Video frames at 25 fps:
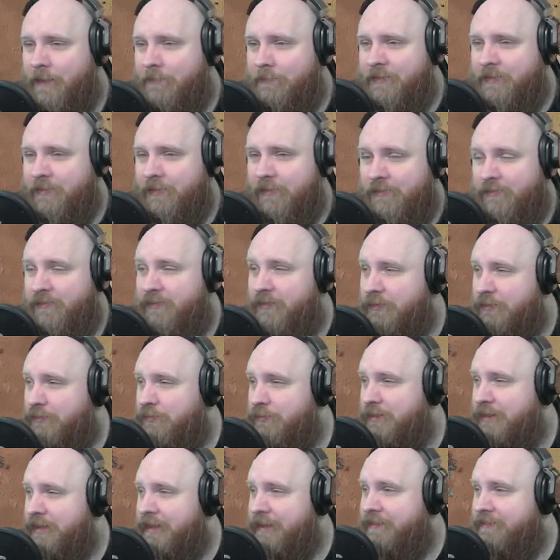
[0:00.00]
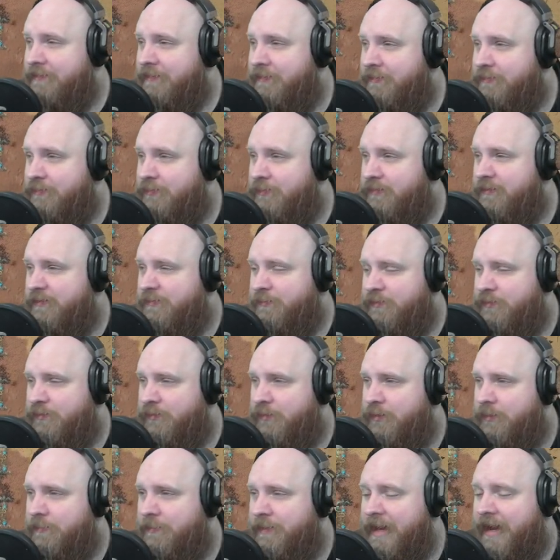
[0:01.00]
because we do need a source of
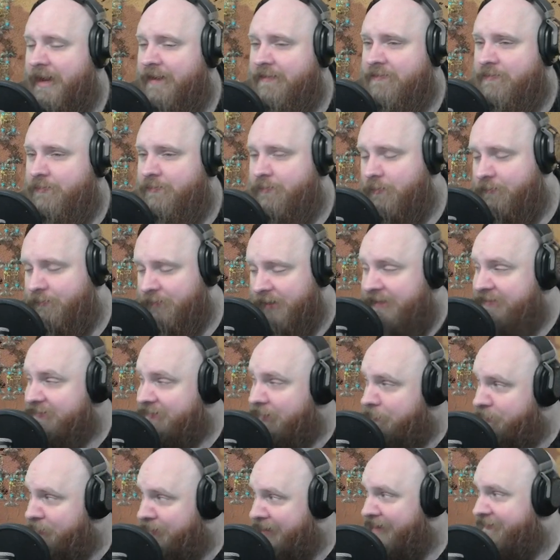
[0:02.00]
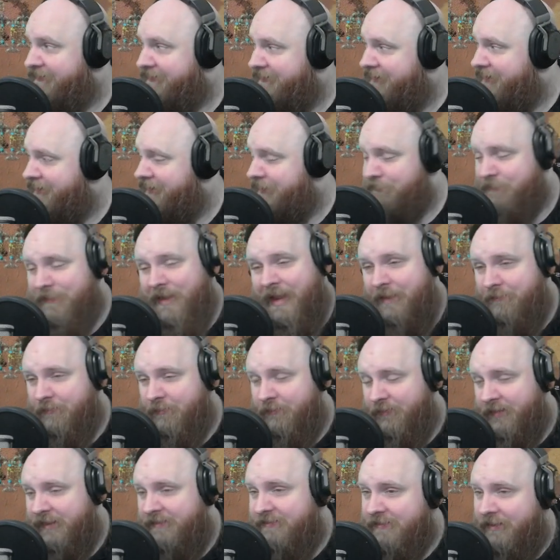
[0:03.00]
petroleum gas for things like plastic and
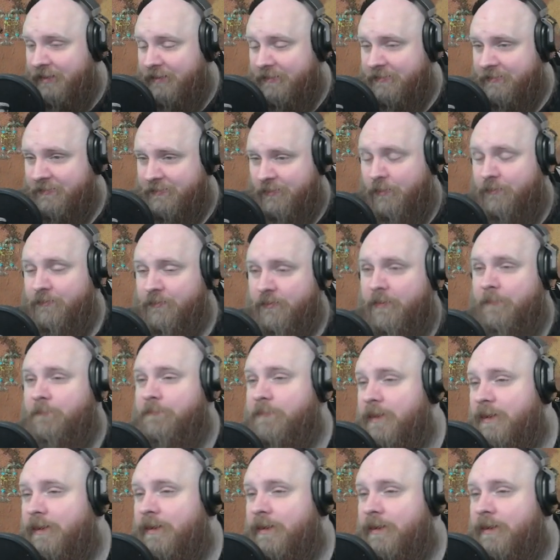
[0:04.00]
for things like sulfur.